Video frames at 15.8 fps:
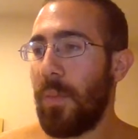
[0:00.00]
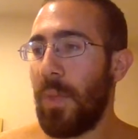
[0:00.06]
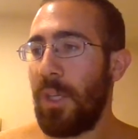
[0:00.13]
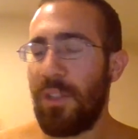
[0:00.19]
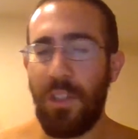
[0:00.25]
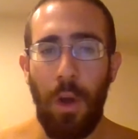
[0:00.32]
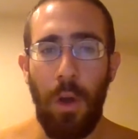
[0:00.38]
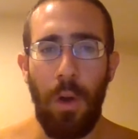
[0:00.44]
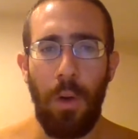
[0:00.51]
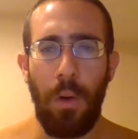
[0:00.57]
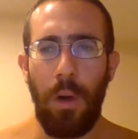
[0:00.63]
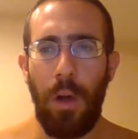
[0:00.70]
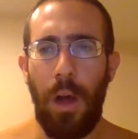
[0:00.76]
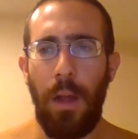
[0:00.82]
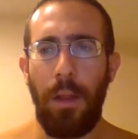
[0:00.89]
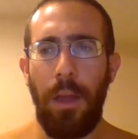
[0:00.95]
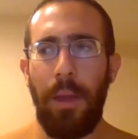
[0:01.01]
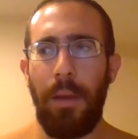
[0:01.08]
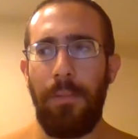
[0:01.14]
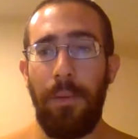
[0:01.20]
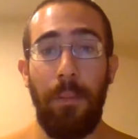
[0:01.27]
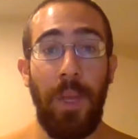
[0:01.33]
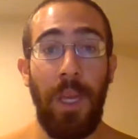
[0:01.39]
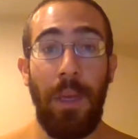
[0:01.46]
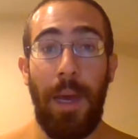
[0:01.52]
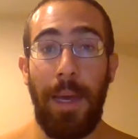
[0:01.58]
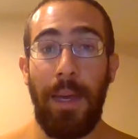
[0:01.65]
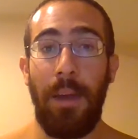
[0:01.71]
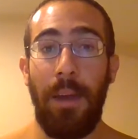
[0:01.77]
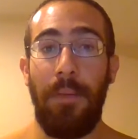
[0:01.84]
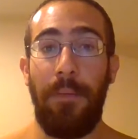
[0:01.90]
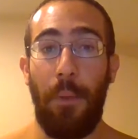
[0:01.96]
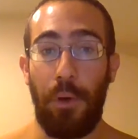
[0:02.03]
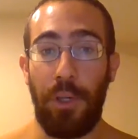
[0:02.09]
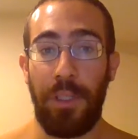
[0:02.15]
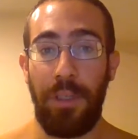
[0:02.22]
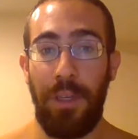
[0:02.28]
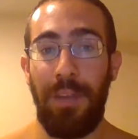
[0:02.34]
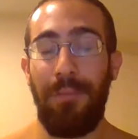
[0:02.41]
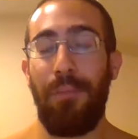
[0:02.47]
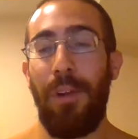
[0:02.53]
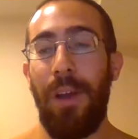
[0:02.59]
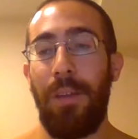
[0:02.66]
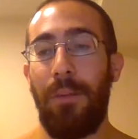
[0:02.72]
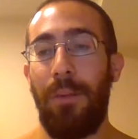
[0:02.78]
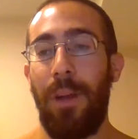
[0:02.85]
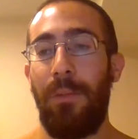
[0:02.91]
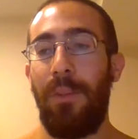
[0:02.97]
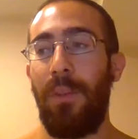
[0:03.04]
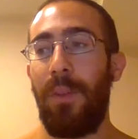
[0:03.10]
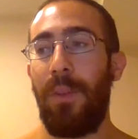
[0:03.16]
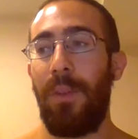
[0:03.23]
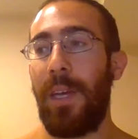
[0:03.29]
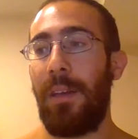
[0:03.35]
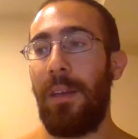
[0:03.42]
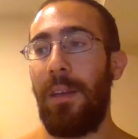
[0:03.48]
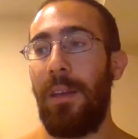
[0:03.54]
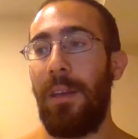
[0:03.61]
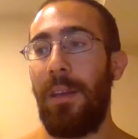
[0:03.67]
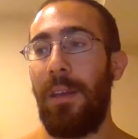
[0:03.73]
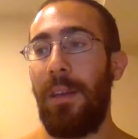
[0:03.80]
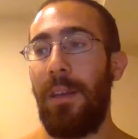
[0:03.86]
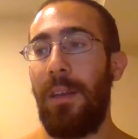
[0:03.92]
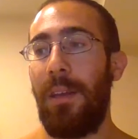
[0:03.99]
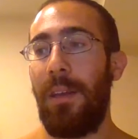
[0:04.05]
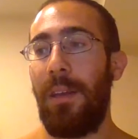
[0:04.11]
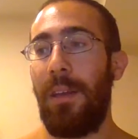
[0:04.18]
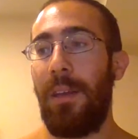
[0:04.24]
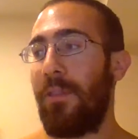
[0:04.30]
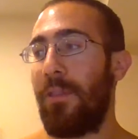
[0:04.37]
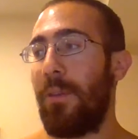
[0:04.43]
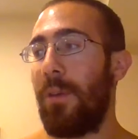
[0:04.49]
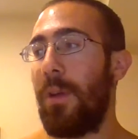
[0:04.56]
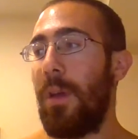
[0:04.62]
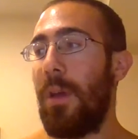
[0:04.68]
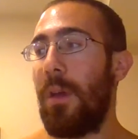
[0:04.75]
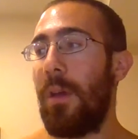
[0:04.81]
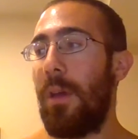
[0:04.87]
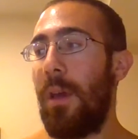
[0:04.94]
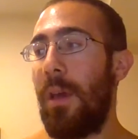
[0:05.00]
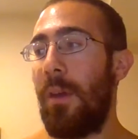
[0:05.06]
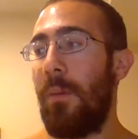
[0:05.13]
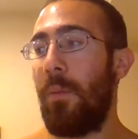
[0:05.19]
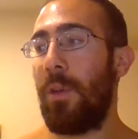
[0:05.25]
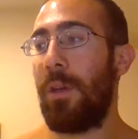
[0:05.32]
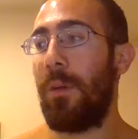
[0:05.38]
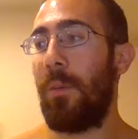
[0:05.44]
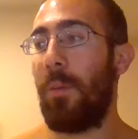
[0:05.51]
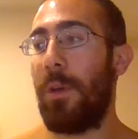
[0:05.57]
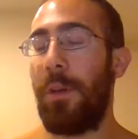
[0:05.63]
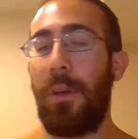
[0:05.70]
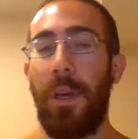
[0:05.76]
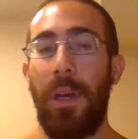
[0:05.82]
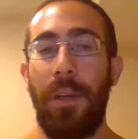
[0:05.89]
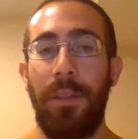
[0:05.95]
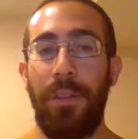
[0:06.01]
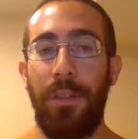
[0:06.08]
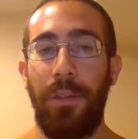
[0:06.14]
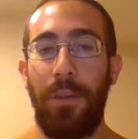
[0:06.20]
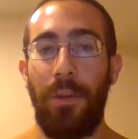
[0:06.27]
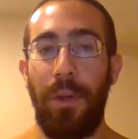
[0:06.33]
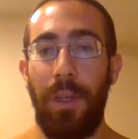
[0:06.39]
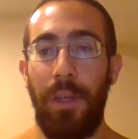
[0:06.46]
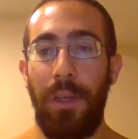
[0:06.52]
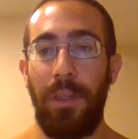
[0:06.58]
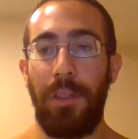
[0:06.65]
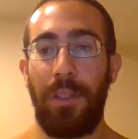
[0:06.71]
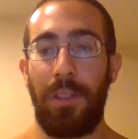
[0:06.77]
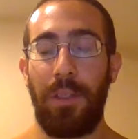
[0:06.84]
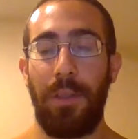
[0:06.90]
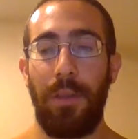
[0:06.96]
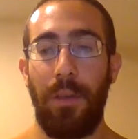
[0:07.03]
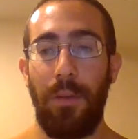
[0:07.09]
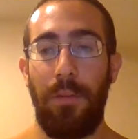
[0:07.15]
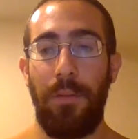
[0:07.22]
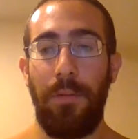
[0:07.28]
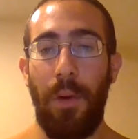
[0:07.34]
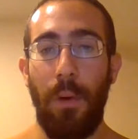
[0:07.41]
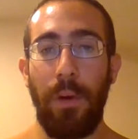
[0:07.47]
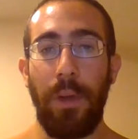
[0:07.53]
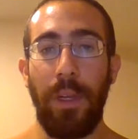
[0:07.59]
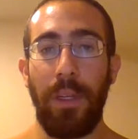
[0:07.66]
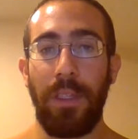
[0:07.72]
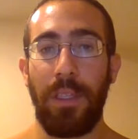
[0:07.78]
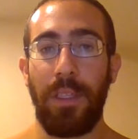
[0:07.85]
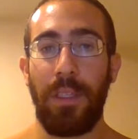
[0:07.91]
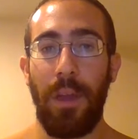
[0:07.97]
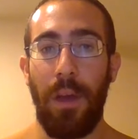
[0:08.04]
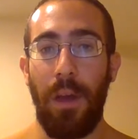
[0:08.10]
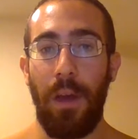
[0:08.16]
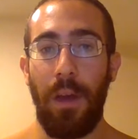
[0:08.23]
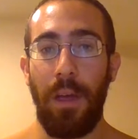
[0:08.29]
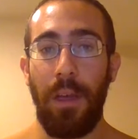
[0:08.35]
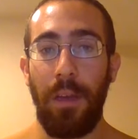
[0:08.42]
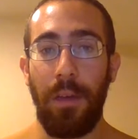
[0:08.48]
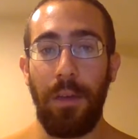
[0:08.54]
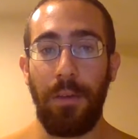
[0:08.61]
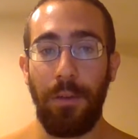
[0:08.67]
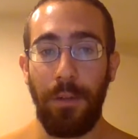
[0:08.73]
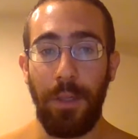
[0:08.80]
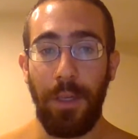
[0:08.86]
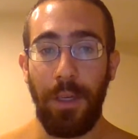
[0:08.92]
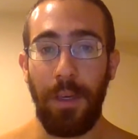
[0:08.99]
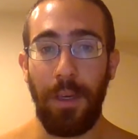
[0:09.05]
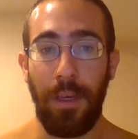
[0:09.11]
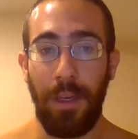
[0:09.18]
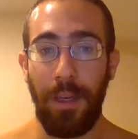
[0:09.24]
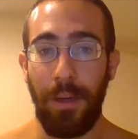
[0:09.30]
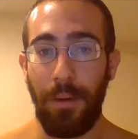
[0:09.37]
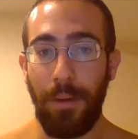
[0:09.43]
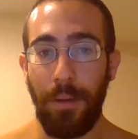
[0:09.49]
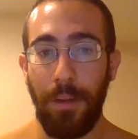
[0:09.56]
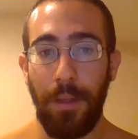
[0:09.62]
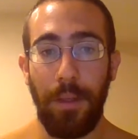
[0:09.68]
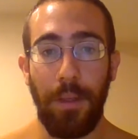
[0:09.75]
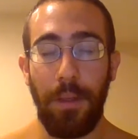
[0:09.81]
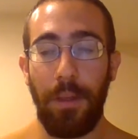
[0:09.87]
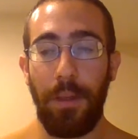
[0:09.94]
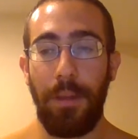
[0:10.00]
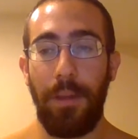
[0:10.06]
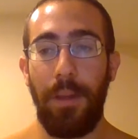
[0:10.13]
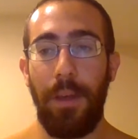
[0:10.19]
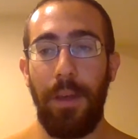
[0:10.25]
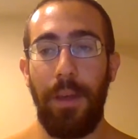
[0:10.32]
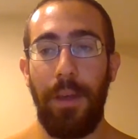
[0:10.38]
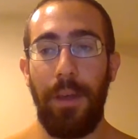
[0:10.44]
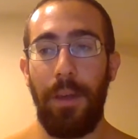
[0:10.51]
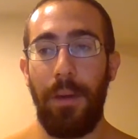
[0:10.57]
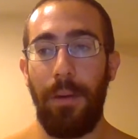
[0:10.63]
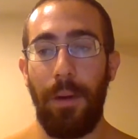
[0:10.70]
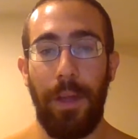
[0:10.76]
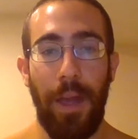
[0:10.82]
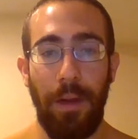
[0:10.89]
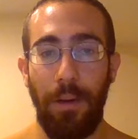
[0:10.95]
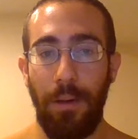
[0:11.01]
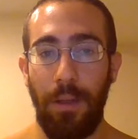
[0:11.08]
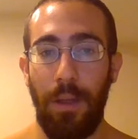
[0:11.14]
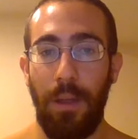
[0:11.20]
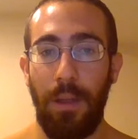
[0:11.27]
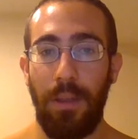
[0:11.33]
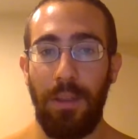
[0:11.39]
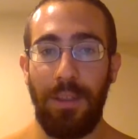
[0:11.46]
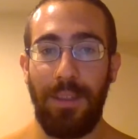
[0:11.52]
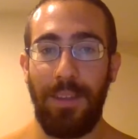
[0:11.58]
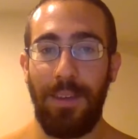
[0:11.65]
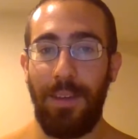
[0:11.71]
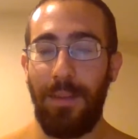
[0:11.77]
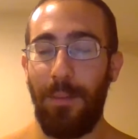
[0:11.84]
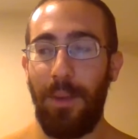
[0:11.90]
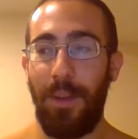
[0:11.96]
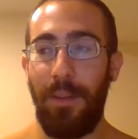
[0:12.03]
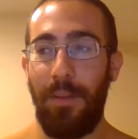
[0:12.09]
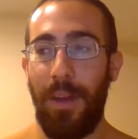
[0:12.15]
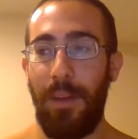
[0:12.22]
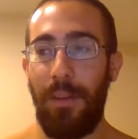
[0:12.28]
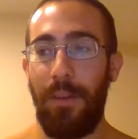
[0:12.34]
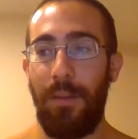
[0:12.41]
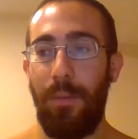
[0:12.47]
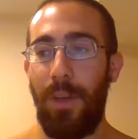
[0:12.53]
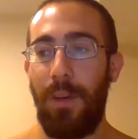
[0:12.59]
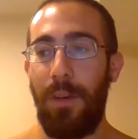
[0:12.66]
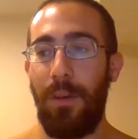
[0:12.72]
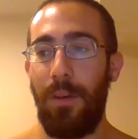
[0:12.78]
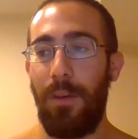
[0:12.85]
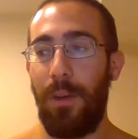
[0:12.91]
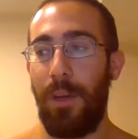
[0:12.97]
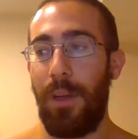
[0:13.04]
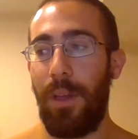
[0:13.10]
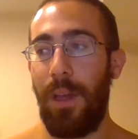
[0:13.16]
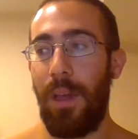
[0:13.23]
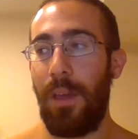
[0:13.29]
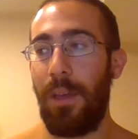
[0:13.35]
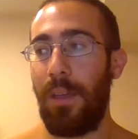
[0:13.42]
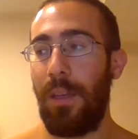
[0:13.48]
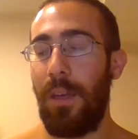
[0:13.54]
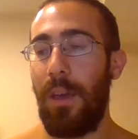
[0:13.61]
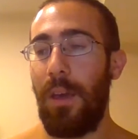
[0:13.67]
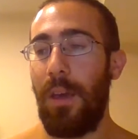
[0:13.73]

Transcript: so like for me, I kind of force a deep breath when I'm doing the technique if it's not natural. And what you kind of do is focus on doing a Kegel or Kegel. This might have how you might know it. And